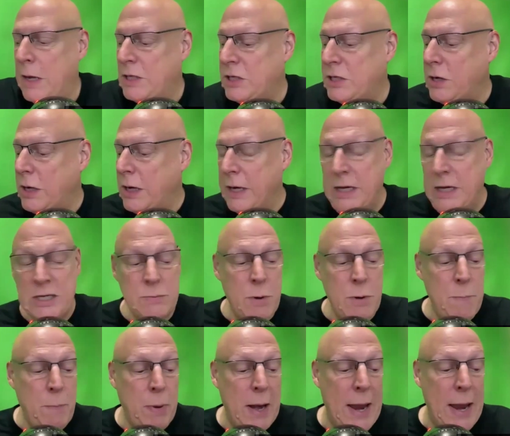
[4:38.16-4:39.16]
and that certainly needs
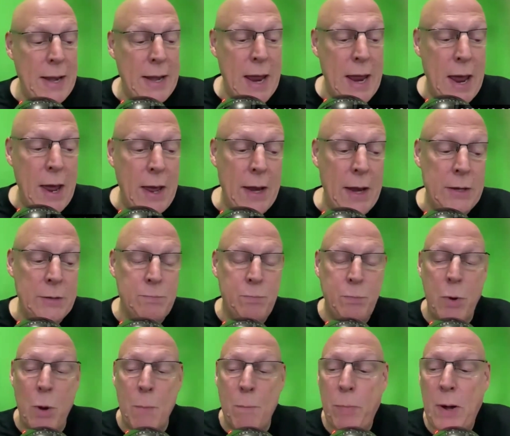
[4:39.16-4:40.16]
to be planned out,
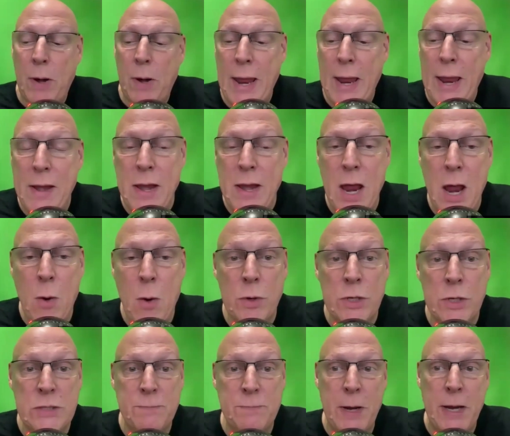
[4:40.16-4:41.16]
and planned out
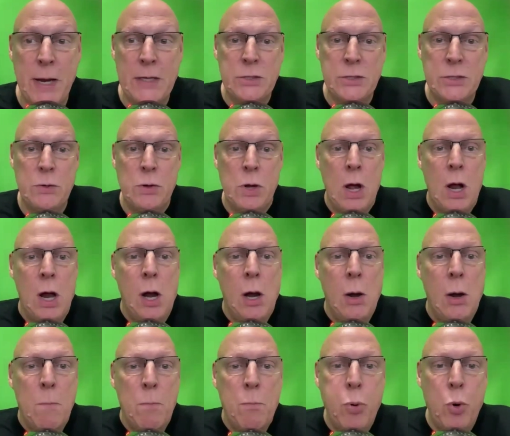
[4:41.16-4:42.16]
with respect to
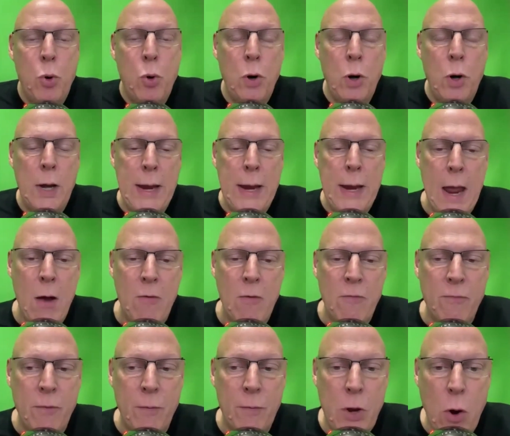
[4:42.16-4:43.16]
pulling
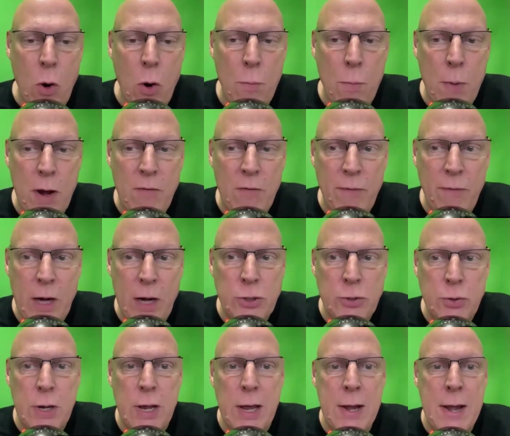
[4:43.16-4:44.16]
out from the old
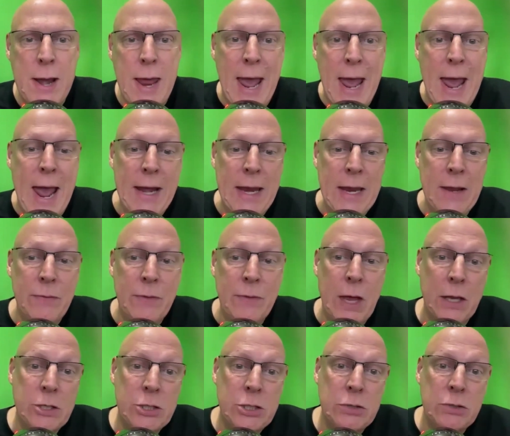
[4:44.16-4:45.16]
manufacturer and adding
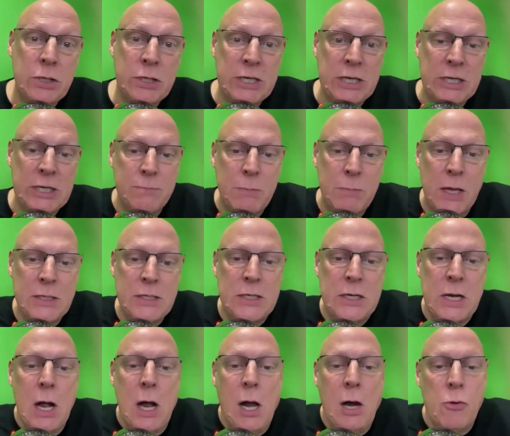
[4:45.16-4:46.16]
that 2 to 6
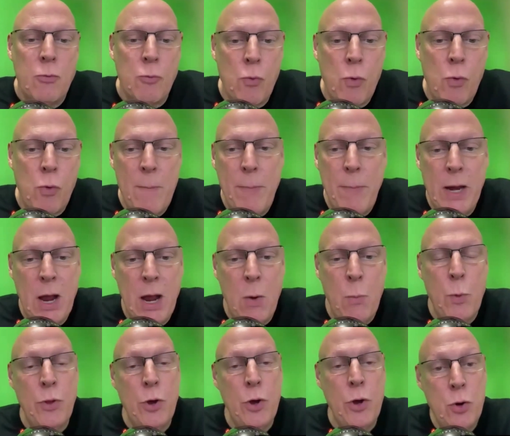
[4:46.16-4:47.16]
months, ramping
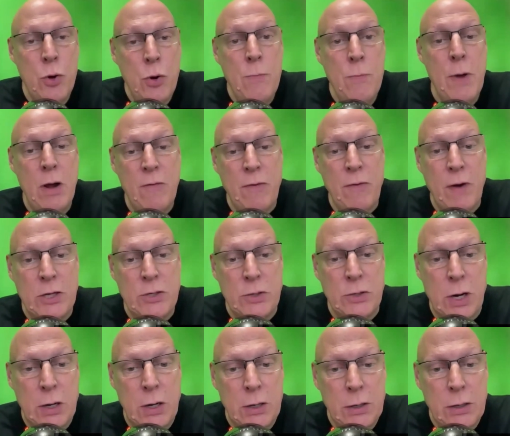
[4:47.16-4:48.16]
up with the new
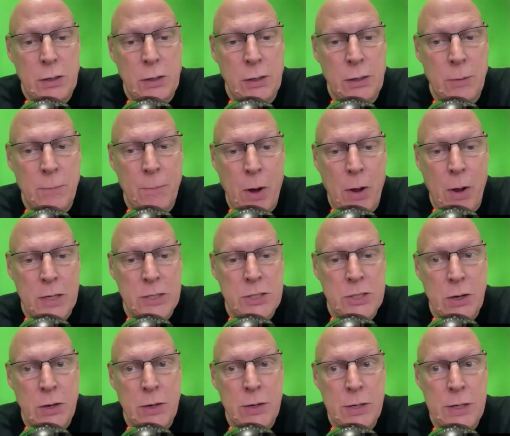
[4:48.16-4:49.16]
manufacturer. partner.
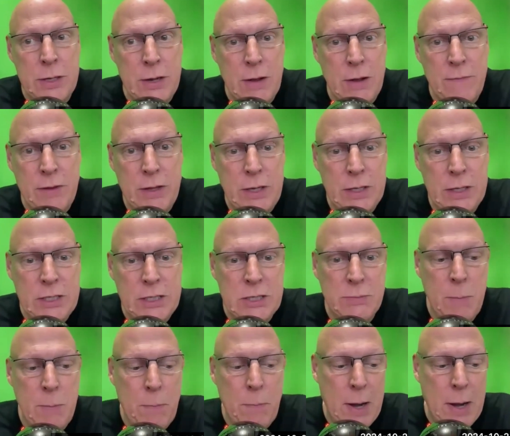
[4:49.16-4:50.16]
So everything
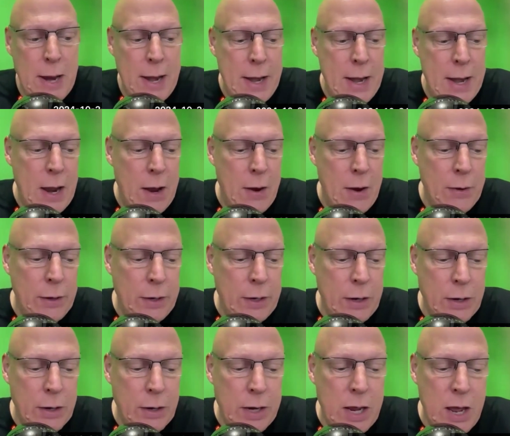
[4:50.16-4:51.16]
needs to be planned out
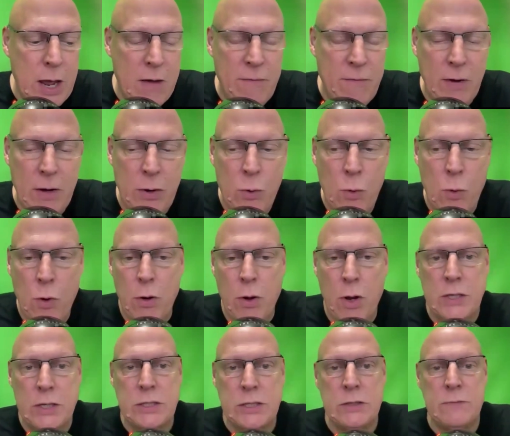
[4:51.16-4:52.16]
and carefully
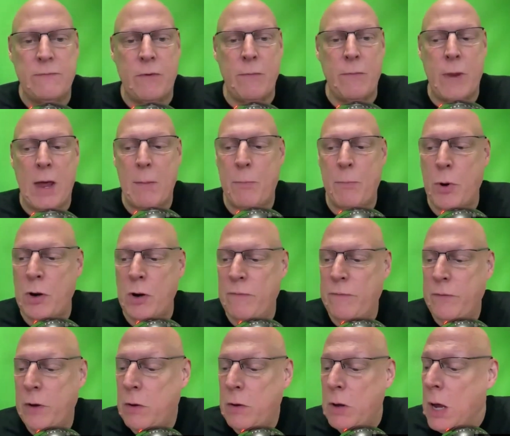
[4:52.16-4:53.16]
organized from that
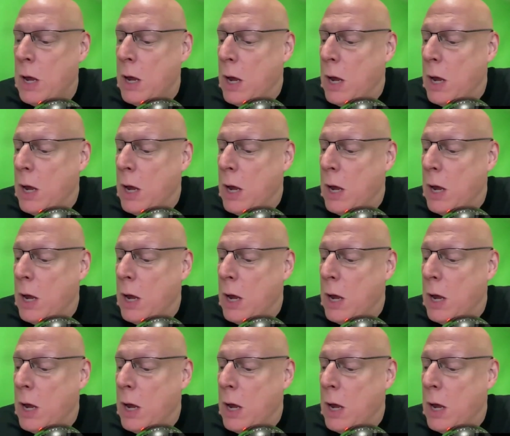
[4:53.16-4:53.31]
point of view.